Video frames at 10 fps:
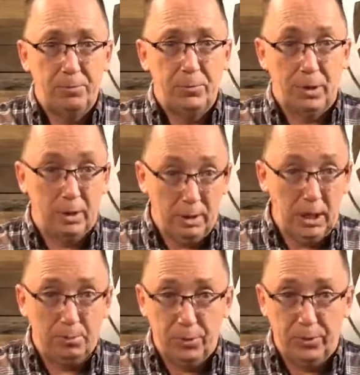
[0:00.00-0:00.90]
A
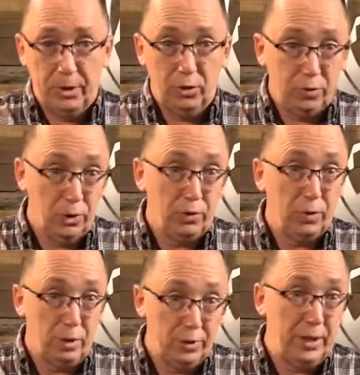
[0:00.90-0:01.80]
couple things. First of all,
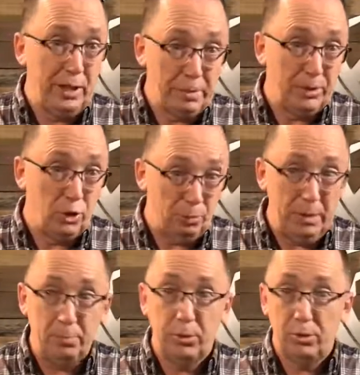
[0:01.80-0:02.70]
think about those
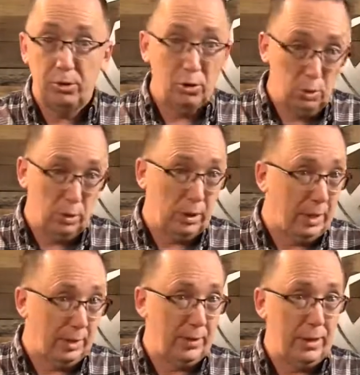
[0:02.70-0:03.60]
people you know who are
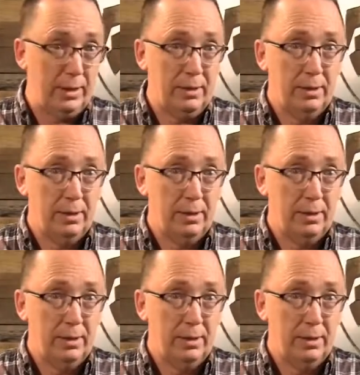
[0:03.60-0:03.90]
like that.